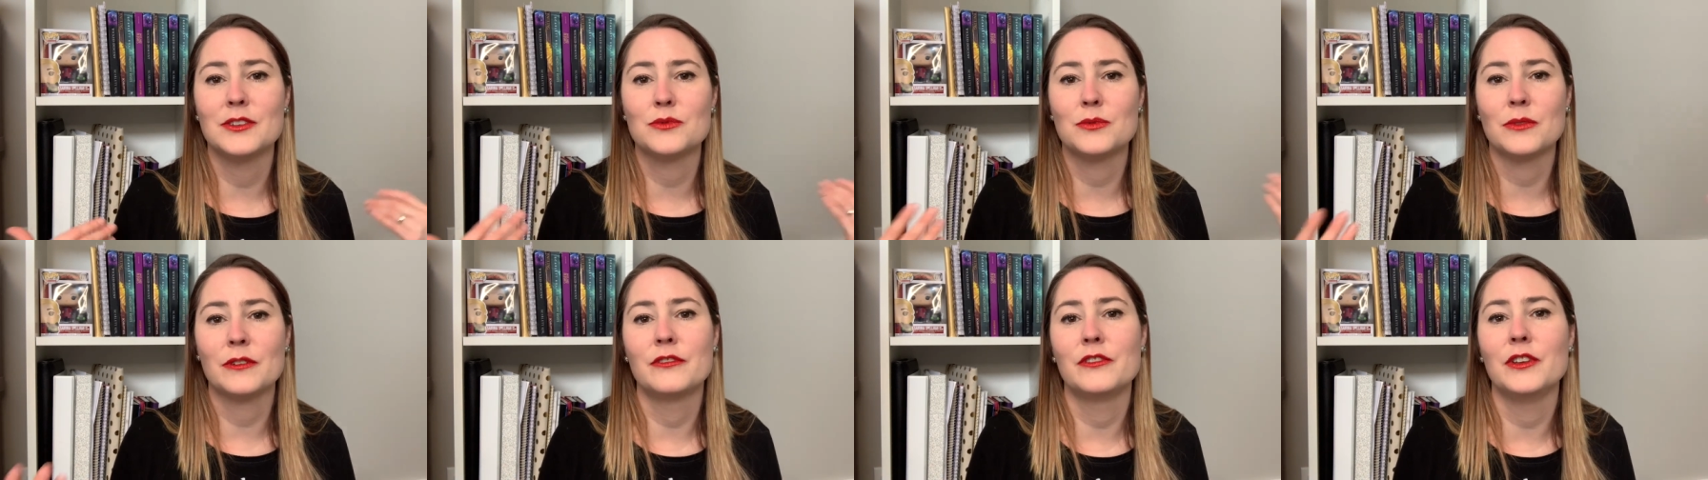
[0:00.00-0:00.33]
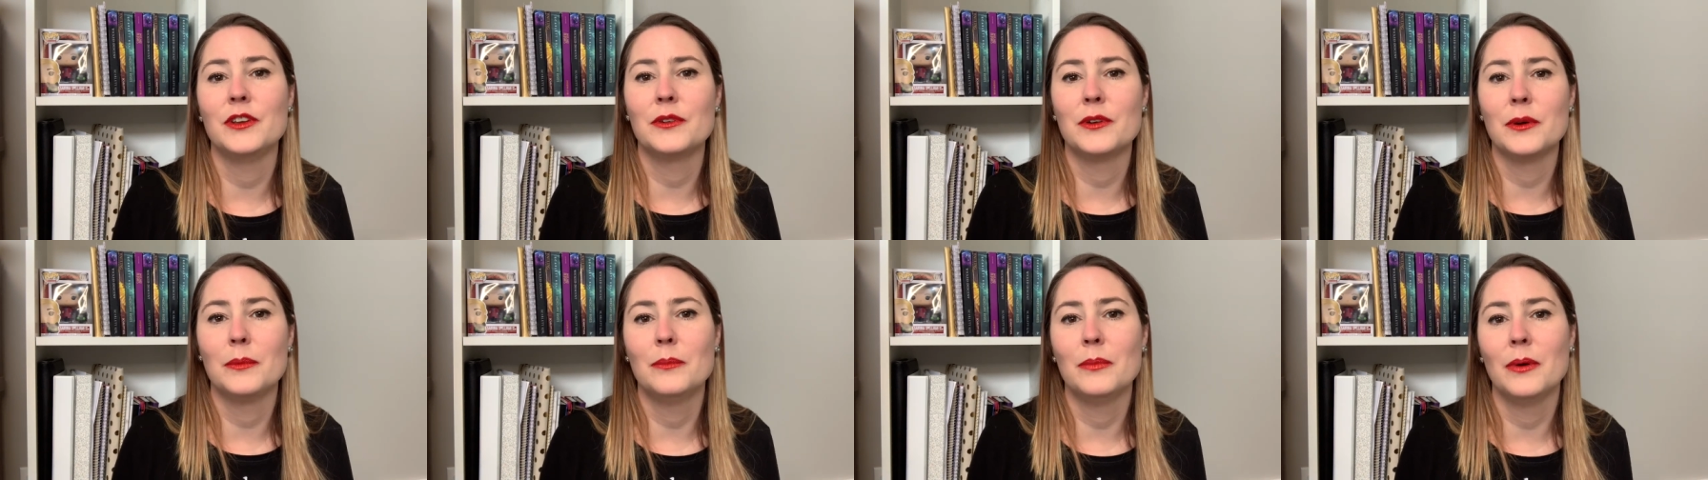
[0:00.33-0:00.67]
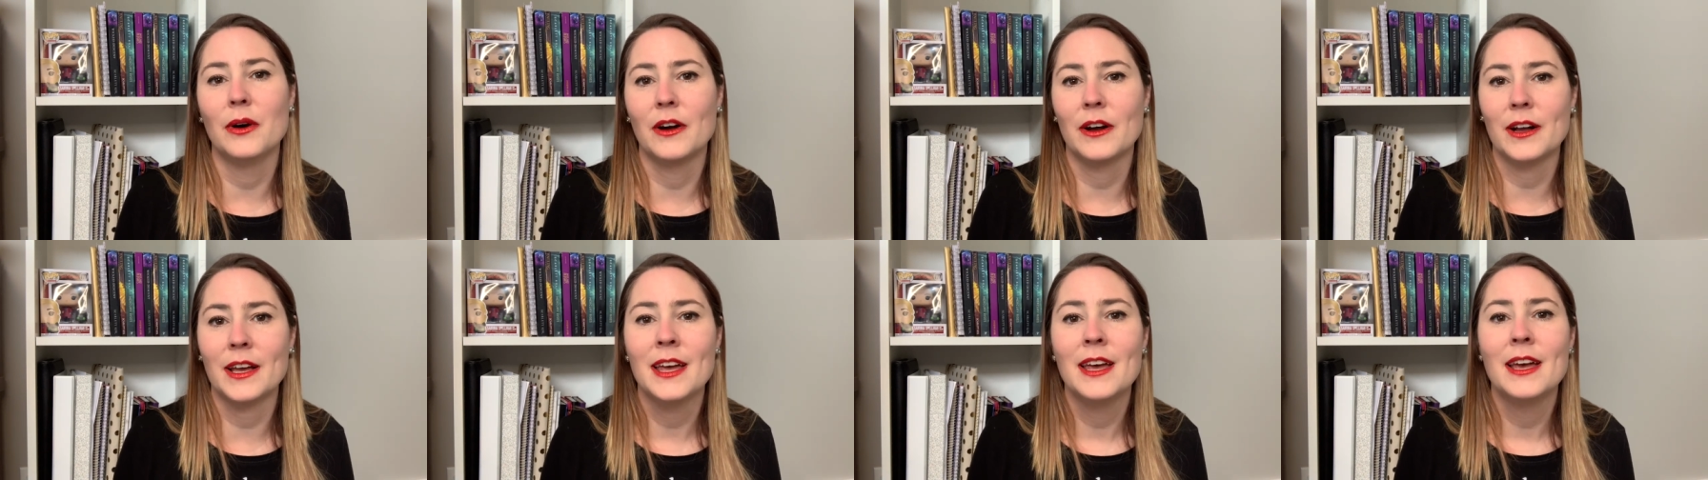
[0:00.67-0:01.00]
reviewed a
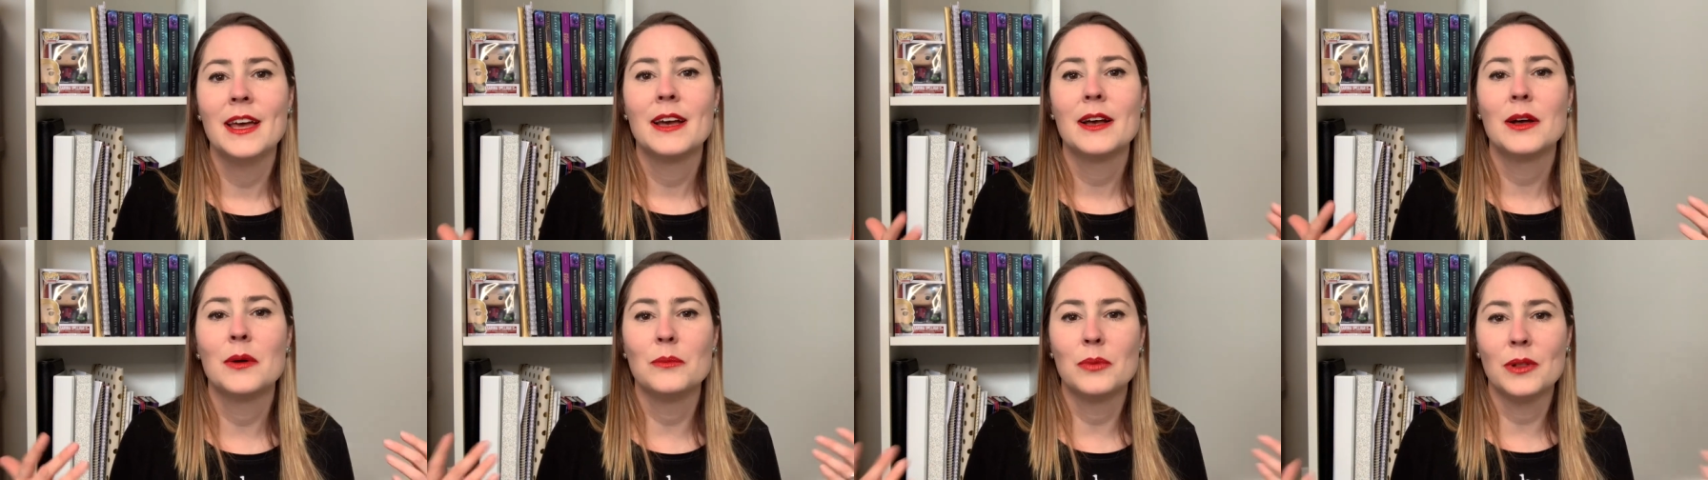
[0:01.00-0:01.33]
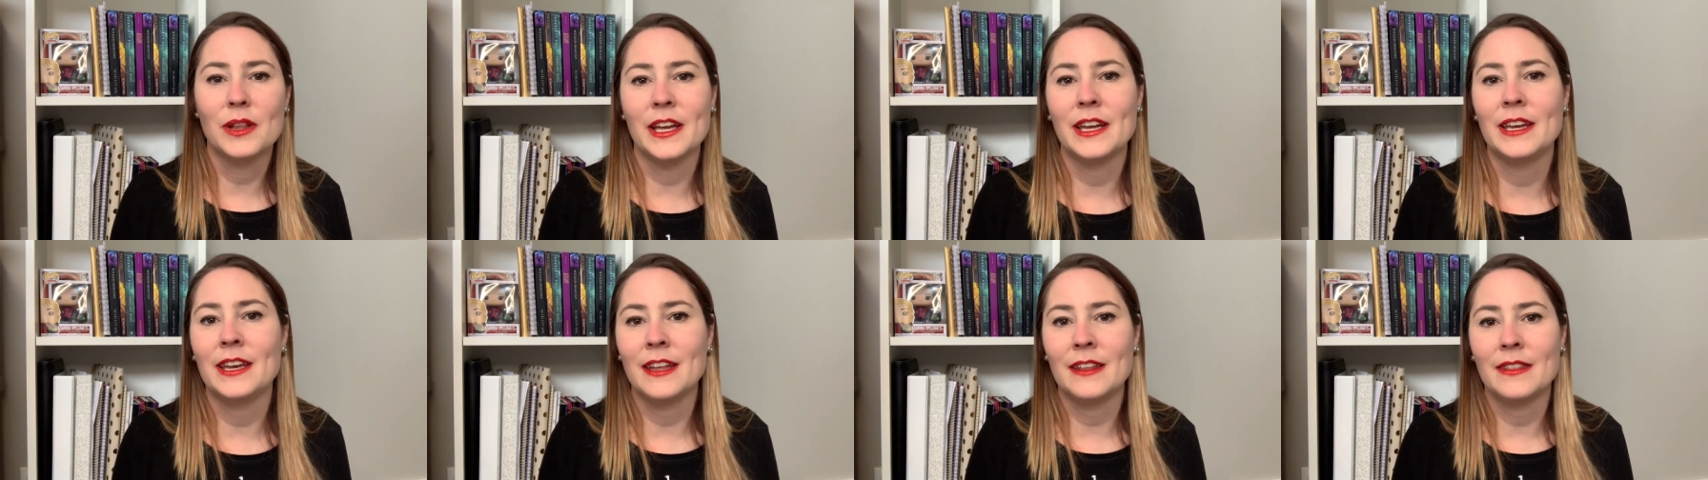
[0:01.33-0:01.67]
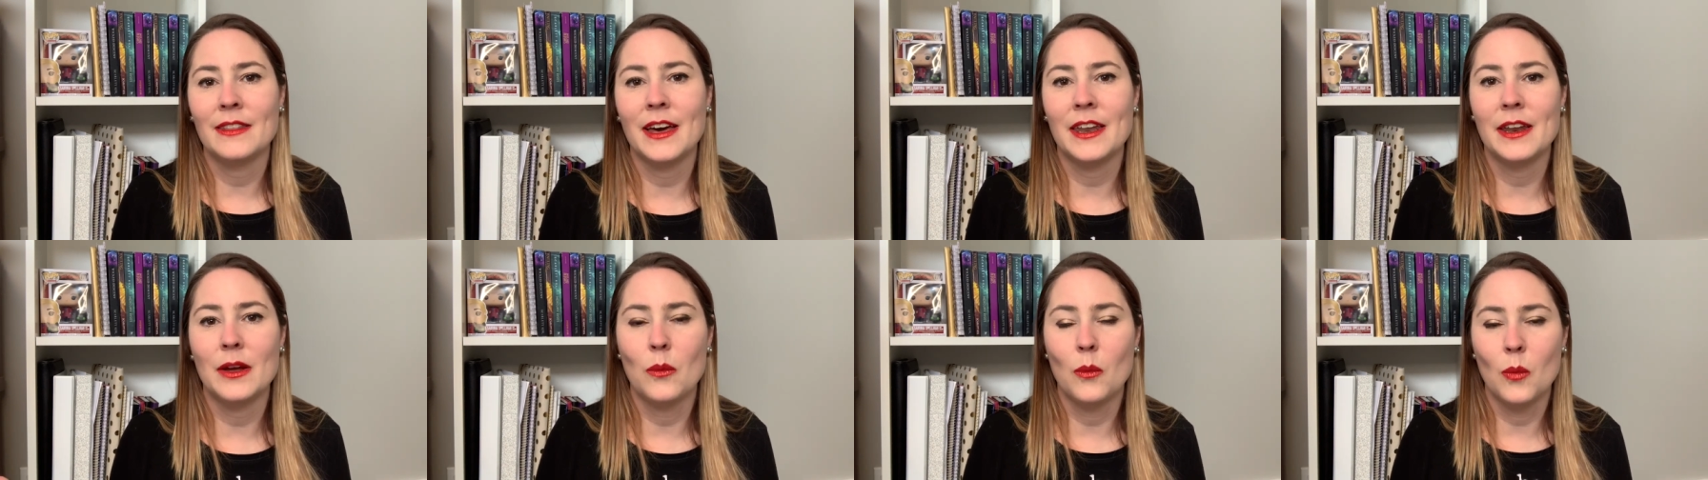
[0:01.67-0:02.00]
book complaining
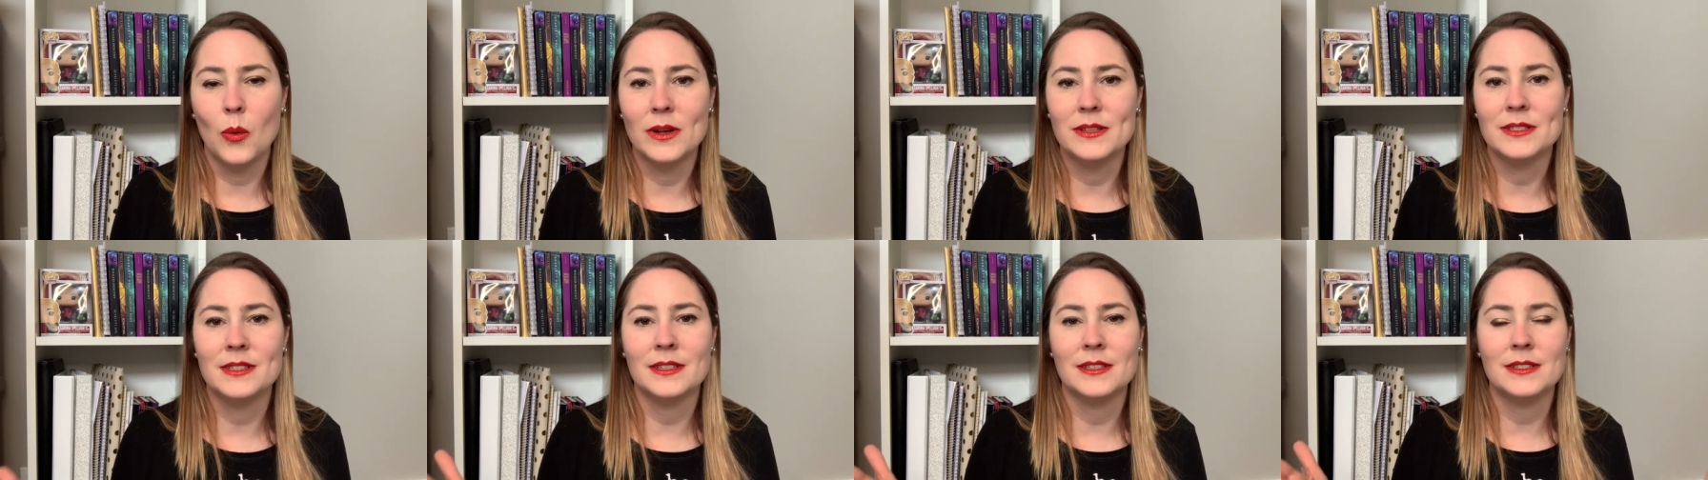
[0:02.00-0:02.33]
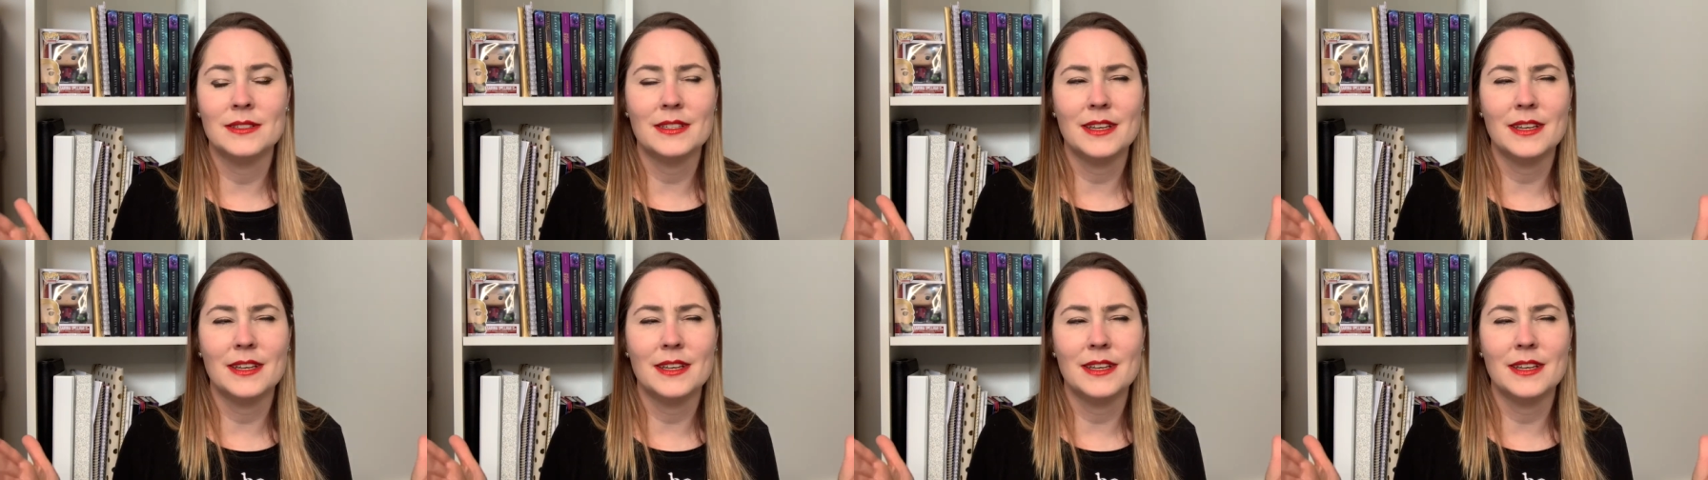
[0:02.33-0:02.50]
that it wasn't